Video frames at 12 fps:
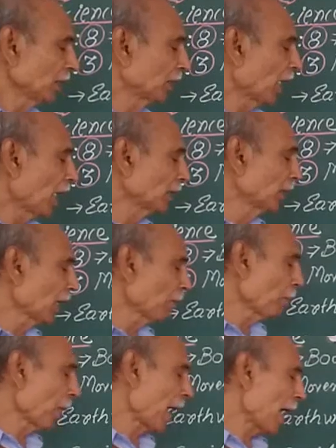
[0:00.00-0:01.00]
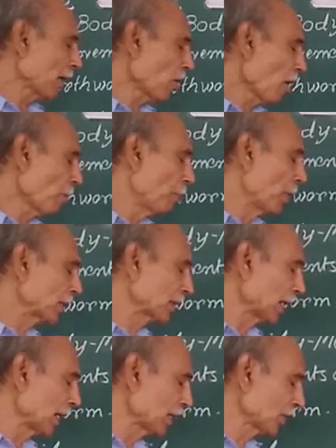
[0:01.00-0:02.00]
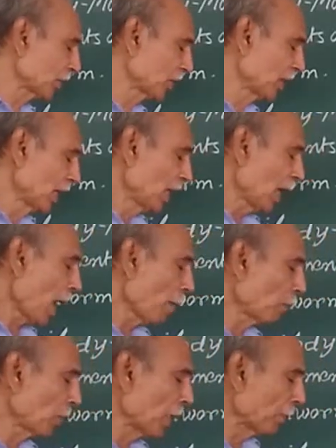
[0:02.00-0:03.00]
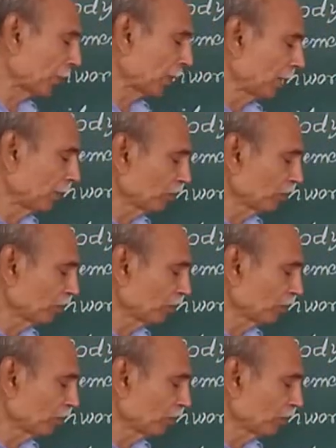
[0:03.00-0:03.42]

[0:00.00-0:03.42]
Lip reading: The other pair of muscles uplift